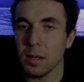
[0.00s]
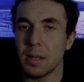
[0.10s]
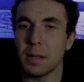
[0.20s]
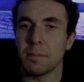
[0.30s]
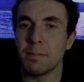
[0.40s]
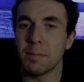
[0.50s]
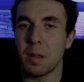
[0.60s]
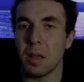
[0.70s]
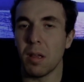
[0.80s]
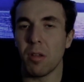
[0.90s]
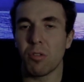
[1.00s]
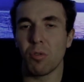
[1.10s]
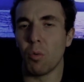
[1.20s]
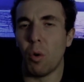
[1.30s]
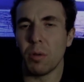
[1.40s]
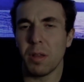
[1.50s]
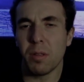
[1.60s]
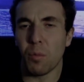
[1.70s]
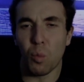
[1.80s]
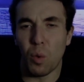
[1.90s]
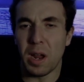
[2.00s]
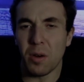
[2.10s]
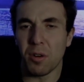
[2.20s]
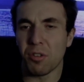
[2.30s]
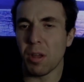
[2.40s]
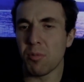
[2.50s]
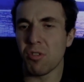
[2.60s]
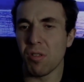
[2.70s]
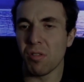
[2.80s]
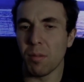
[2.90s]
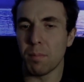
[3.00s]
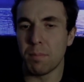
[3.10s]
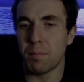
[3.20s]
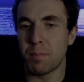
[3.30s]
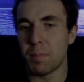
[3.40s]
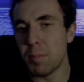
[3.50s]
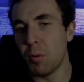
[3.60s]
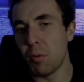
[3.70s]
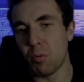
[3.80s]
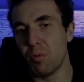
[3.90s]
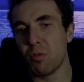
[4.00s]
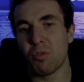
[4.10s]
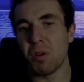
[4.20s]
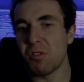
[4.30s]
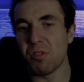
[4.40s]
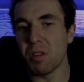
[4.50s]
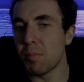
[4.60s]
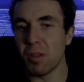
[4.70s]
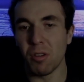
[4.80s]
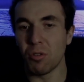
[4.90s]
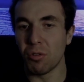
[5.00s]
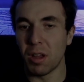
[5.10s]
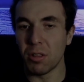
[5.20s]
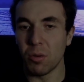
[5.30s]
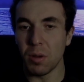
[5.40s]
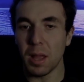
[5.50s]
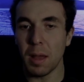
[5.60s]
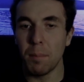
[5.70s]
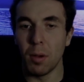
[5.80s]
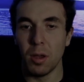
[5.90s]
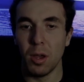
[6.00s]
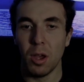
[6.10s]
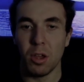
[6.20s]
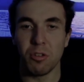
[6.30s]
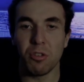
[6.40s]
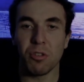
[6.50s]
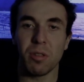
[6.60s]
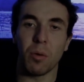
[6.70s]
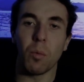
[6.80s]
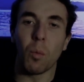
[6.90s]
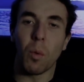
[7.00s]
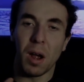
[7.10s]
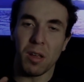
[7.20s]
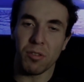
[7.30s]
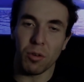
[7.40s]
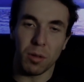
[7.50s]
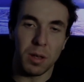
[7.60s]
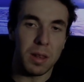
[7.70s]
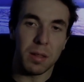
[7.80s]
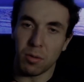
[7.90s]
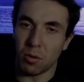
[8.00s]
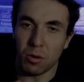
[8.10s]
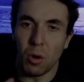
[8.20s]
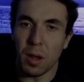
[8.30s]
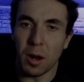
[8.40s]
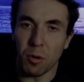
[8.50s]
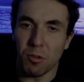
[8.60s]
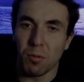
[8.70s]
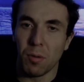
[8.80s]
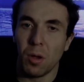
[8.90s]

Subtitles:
And it's only the rare exceptions of people with strange sleep schedules not doing that, but usually they rise early and they're go-getters,